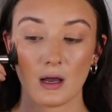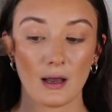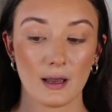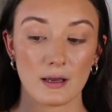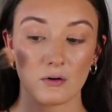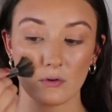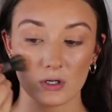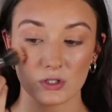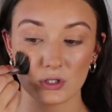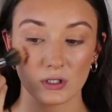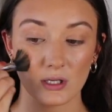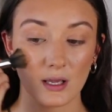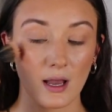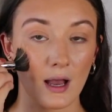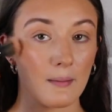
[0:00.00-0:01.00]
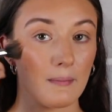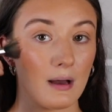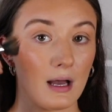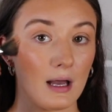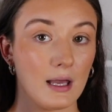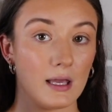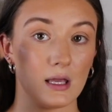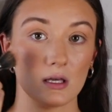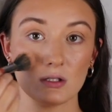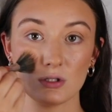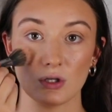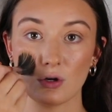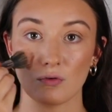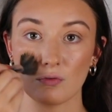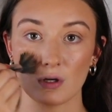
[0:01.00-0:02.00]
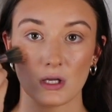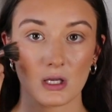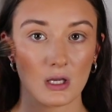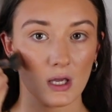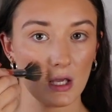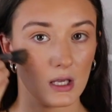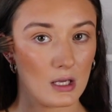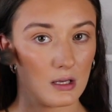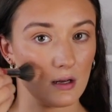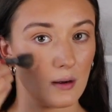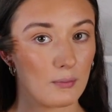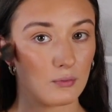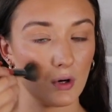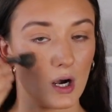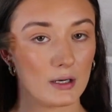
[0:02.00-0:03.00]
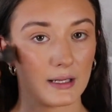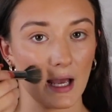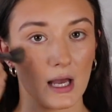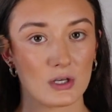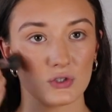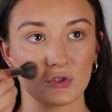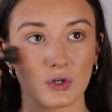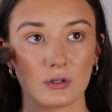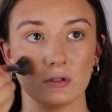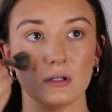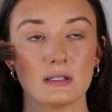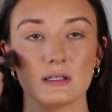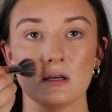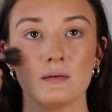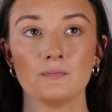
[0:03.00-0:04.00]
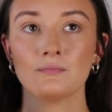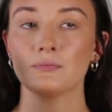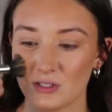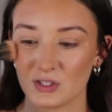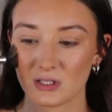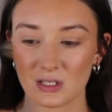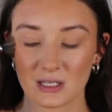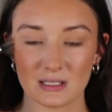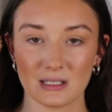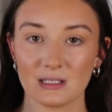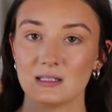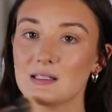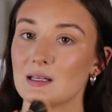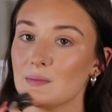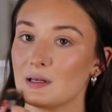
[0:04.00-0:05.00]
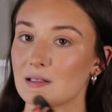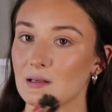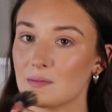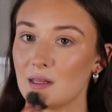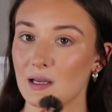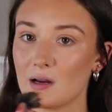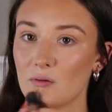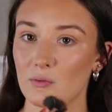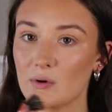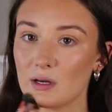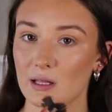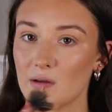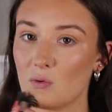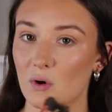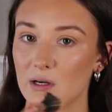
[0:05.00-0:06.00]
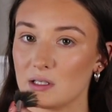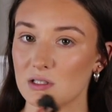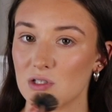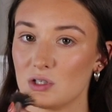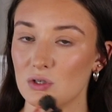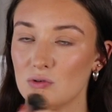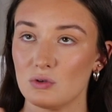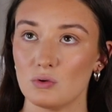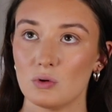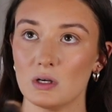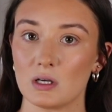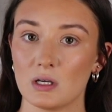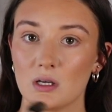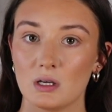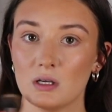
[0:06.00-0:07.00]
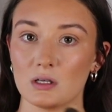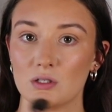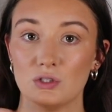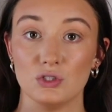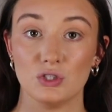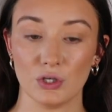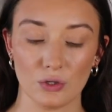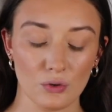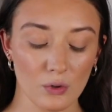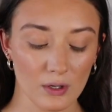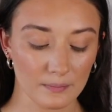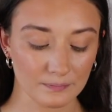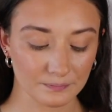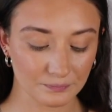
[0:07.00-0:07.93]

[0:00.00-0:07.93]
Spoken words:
I originally got my degree in broadcast journalism. It just like didn't seem like something I really wanted to do.